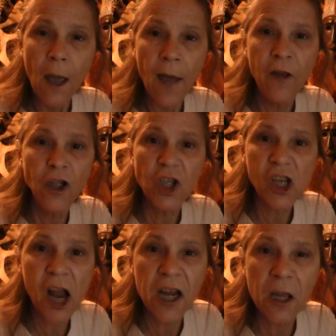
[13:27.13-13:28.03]
and they're
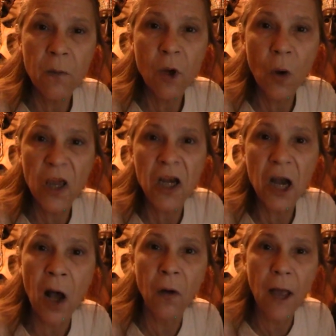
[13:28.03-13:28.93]
just letting him go in
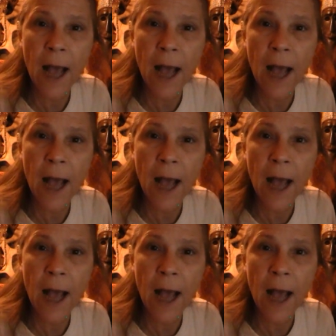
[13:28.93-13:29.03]
and out